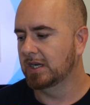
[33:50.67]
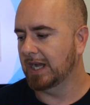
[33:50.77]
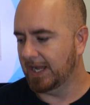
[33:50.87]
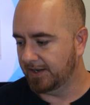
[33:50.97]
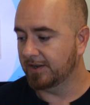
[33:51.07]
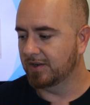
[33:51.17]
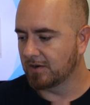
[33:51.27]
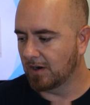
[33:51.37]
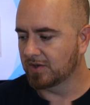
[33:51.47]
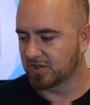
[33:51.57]
And
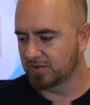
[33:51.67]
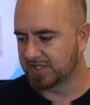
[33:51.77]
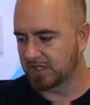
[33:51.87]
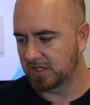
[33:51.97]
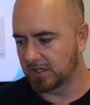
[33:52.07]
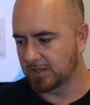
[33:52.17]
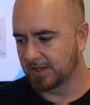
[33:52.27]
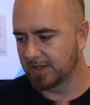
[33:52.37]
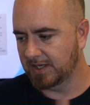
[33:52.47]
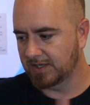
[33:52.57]
you're also
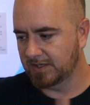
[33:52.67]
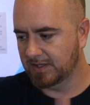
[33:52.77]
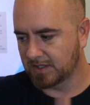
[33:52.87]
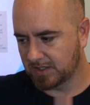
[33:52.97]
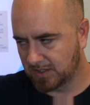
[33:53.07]
seeing that the